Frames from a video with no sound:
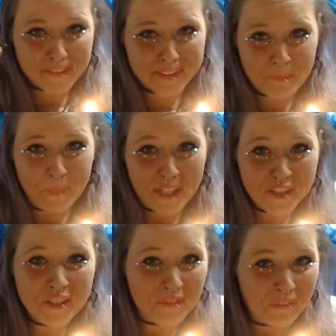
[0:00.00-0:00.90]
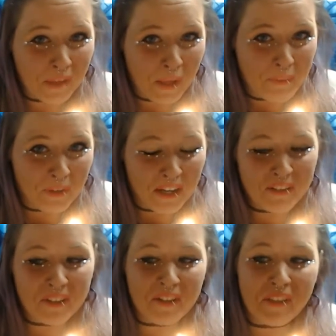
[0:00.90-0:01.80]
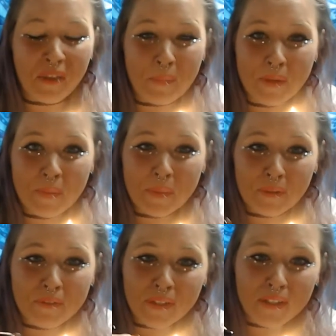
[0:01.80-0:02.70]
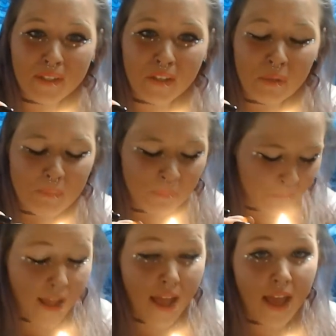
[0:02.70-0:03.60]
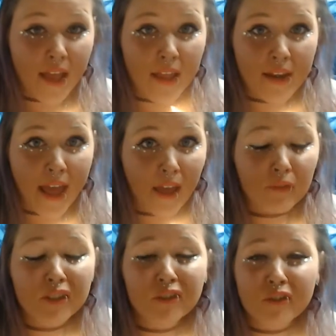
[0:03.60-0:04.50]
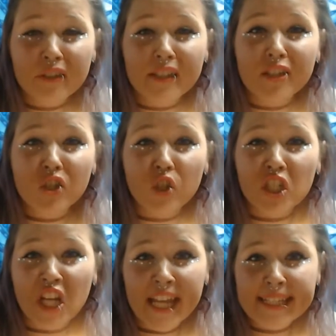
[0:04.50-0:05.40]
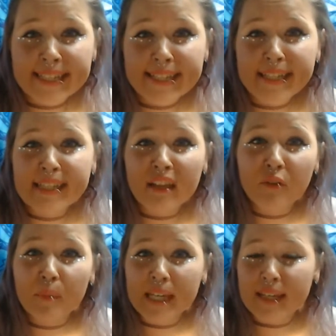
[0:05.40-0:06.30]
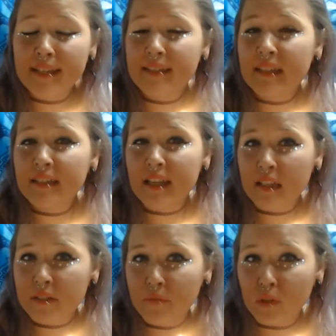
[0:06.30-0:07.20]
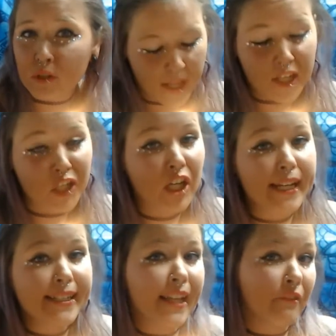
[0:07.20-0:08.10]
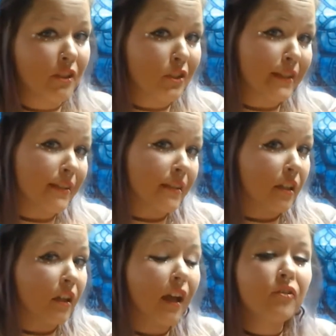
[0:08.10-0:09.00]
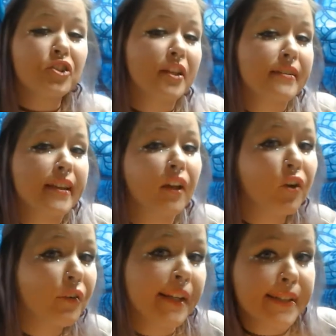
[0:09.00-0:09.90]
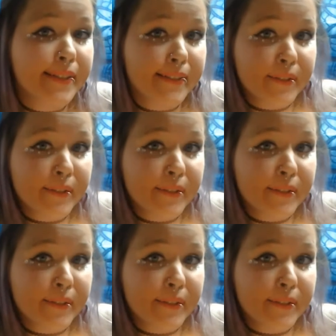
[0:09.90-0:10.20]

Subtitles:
pinch the flame, right, with our thumb and our middle finger. And after you do this, your chances of being successful, your endeavors this year have just increased.